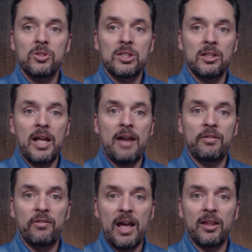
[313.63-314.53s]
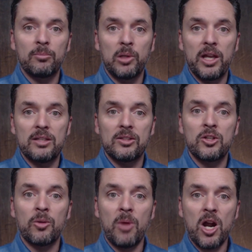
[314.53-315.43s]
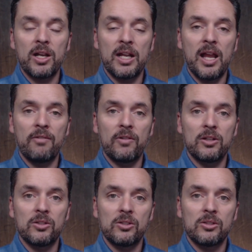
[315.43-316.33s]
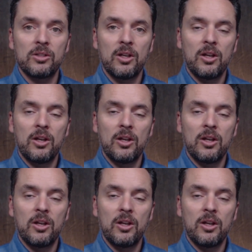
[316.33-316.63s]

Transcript: still have a valid place in your marketing efforts.